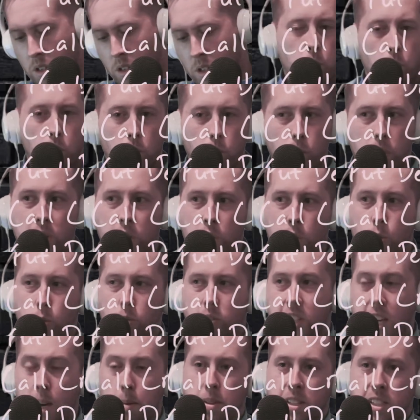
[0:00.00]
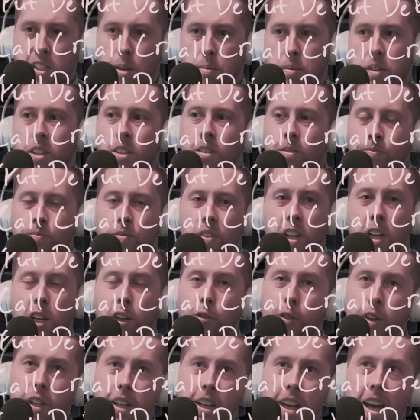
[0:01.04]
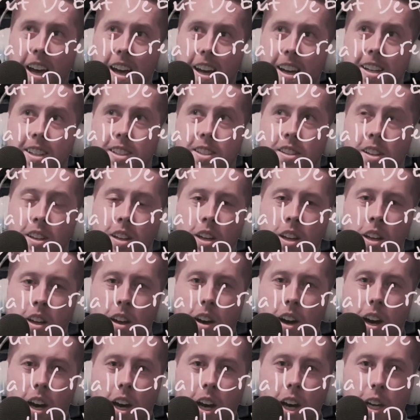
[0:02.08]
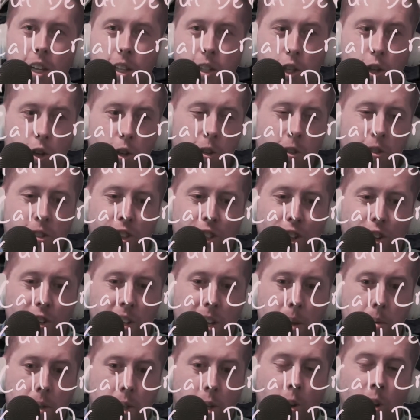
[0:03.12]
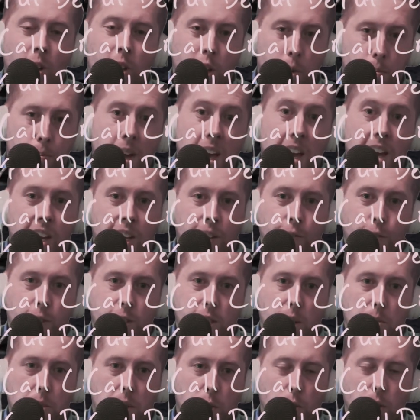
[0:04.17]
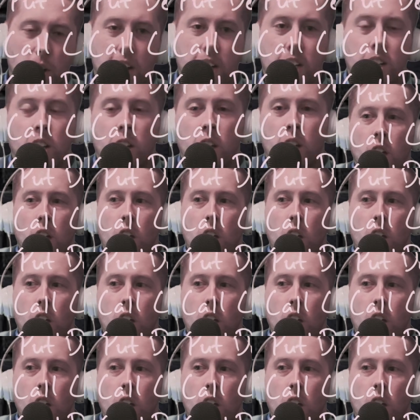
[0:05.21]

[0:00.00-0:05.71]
When you debit something, think of it as you're using your debit card, you're paying for something, right?